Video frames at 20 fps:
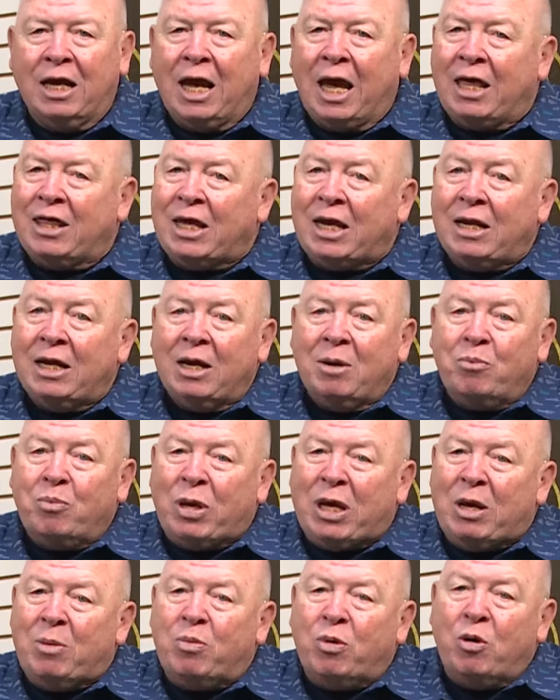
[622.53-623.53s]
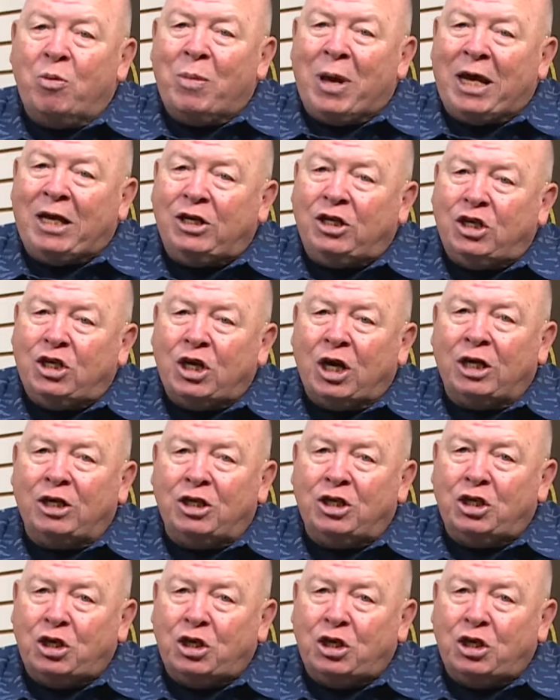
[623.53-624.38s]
that people may judge